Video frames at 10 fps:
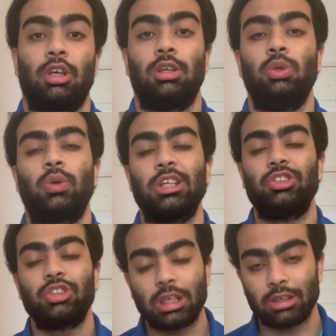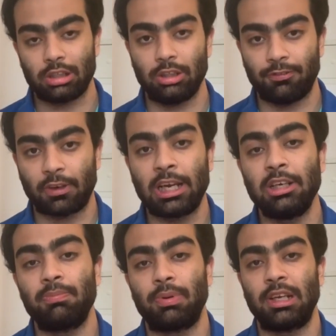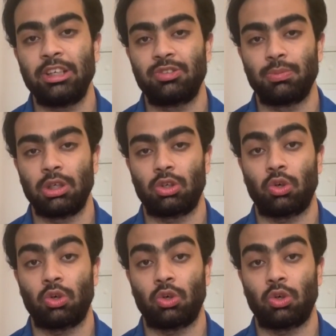You can generally find placement